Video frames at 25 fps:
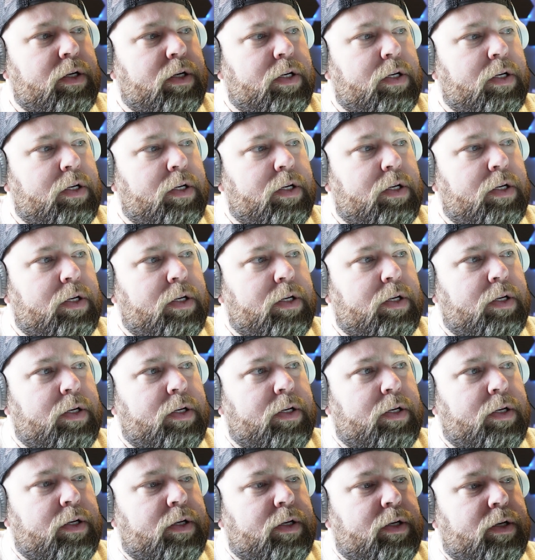
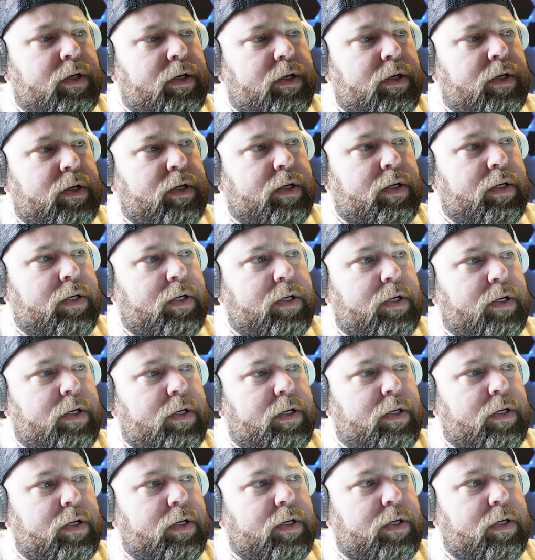
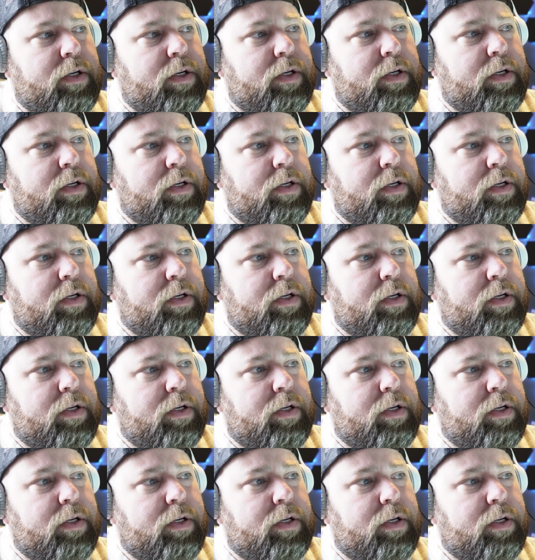(no one is talking)